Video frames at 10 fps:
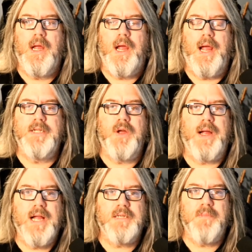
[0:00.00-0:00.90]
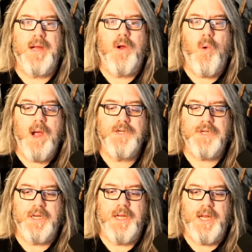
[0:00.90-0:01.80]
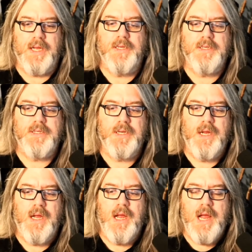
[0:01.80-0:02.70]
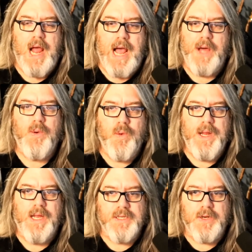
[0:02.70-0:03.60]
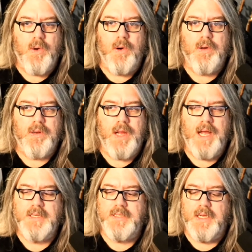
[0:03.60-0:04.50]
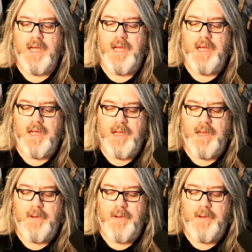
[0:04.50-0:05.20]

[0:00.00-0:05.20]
and so I guess my question is how do we as an organ as uh,